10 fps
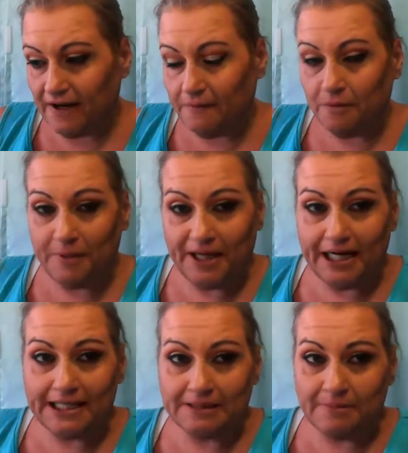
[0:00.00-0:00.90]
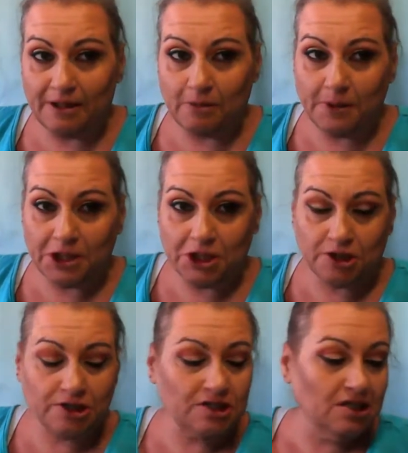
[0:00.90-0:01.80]
I will be getting some better
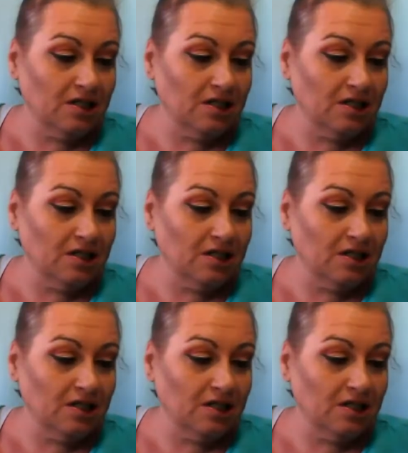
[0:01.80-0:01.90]
pictures.